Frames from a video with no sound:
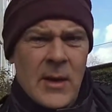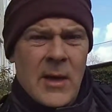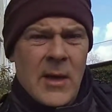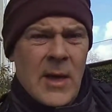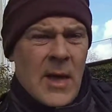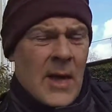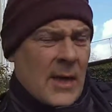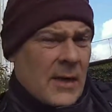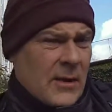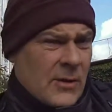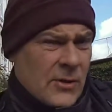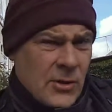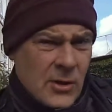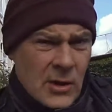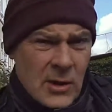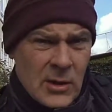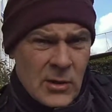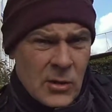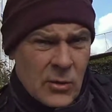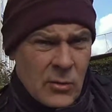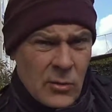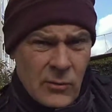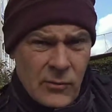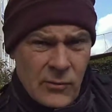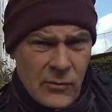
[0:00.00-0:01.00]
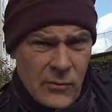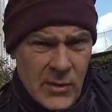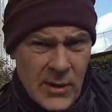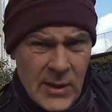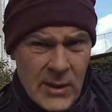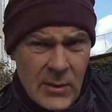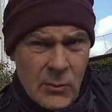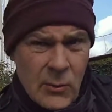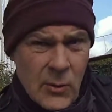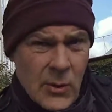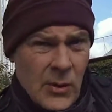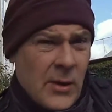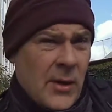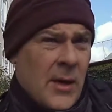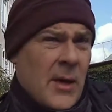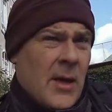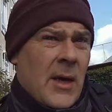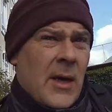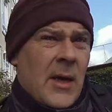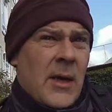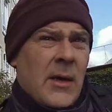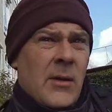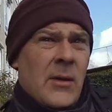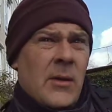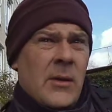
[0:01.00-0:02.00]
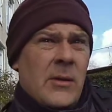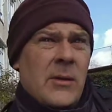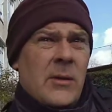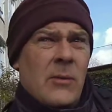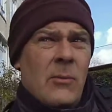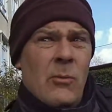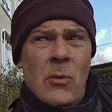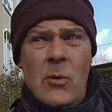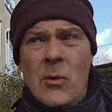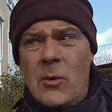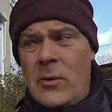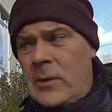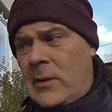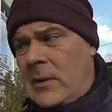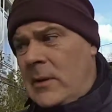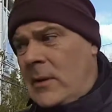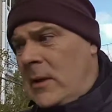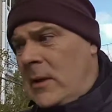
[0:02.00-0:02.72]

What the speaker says: And it's not good for anyone, and not the water,